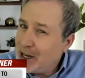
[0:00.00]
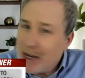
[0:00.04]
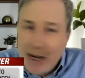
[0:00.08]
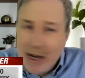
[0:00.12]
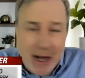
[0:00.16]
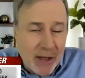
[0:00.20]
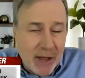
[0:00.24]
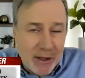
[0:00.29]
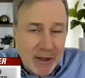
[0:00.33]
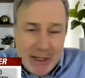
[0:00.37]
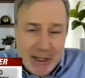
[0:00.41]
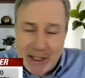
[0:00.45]

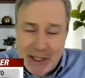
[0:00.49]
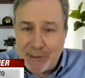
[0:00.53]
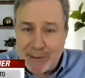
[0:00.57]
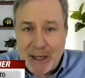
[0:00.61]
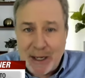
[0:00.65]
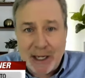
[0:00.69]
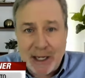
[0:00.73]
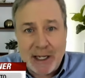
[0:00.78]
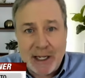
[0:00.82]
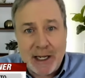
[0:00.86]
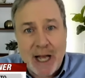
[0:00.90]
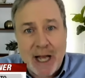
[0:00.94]
Nothing's
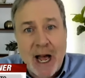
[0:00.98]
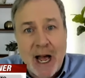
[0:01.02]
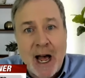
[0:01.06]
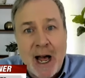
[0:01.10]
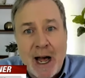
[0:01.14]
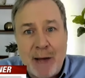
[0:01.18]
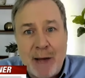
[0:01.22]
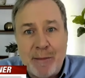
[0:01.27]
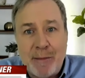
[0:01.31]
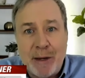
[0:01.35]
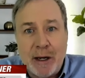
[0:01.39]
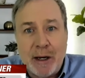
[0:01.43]
expected to
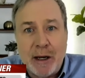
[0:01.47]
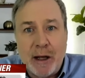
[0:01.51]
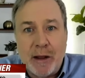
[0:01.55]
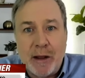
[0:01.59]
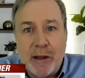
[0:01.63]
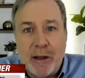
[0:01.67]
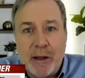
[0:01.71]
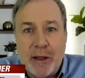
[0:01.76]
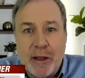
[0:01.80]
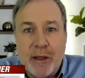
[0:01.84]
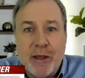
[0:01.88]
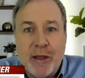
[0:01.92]
happen
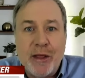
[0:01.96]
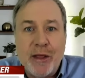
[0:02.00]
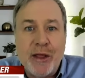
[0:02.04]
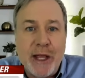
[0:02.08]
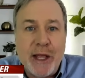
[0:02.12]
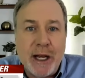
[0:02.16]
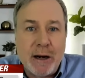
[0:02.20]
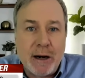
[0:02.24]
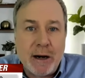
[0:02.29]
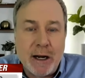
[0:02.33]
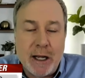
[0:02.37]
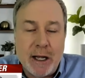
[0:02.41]
other than
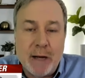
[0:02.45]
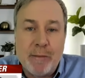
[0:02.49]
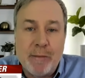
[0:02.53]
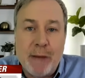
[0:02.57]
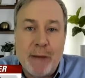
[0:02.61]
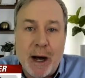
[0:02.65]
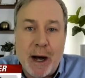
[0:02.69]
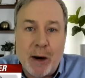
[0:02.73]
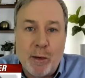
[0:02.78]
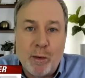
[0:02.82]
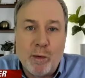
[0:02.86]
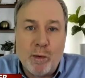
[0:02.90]
theory
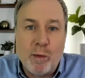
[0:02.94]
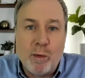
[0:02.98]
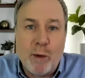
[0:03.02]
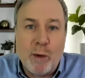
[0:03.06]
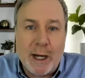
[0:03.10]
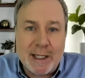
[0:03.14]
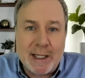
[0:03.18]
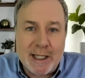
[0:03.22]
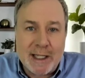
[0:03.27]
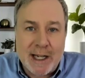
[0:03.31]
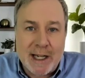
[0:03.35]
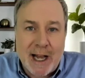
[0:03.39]
about
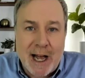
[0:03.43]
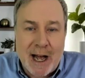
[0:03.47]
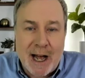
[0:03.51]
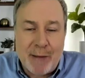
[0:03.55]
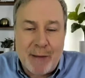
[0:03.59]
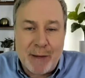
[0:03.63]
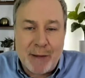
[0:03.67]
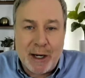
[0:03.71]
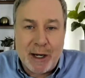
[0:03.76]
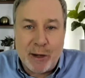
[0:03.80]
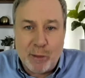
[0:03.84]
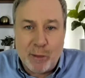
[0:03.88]
what's going to
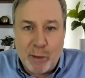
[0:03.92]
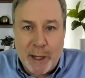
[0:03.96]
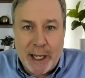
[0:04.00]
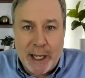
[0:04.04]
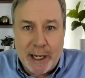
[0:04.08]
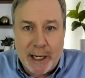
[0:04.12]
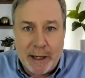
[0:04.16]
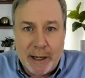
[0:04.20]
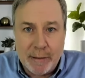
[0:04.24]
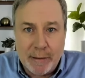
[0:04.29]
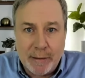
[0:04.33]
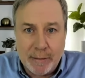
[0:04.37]
happen and
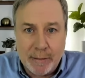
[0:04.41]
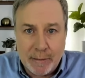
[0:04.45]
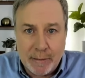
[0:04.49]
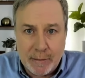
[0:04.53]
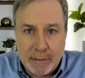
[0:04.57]
when.